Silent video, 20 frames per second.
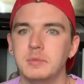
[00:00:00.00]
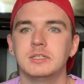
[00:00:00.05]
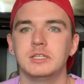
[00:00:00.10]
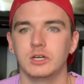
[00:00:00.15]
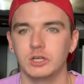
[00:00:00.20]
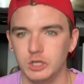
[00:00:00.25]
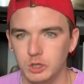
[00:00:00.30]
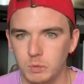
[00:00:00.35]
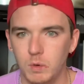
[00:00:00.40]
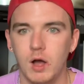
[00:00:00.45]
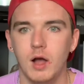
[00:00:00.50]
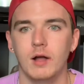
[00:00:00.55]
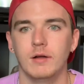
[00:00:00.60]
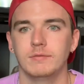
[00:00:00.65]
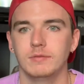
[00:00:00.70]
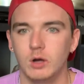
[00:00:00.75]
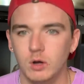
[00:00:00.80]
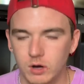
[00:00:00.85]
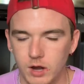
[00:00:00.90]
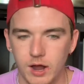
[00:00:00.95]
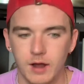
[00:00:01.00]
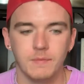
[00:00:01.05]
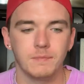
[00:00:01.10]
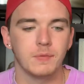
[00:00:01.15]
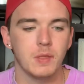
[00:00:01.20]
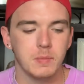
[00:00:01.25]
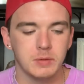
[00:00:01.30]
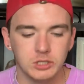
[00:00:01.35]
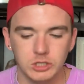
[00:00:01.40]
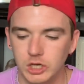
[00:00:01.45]
gonna tell you why, okay?
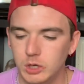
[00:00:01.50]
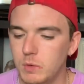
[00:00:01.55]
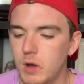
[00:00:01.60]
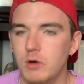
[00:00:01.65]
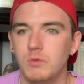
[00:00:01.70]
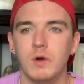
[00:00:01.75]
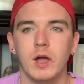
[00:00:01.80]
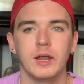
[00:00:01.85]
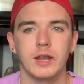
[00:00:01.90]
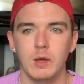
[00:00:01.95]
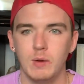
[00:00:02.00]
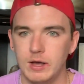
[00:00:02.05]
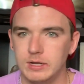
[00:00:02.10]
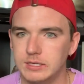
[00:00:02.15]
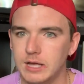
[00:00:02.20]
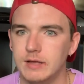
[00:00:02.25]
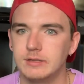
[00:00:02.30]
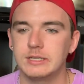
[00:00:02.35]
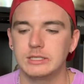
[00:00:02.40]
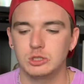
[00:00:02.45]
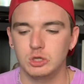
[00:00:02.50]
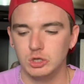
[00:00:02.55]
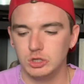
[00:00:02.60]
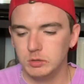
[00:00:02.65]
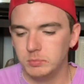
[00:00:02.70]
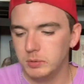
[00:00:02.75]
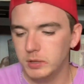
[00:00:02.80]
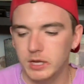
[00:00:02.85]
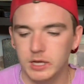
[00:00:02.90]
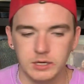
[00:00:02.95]
I'm gonna tell you why right now as I start
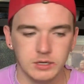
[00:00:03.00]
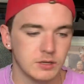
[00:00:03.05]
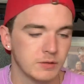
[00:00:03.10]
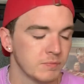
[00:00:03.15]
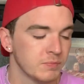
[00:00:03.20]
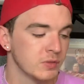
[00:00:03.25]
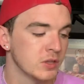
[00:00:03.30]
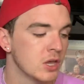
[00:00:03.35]
to blend.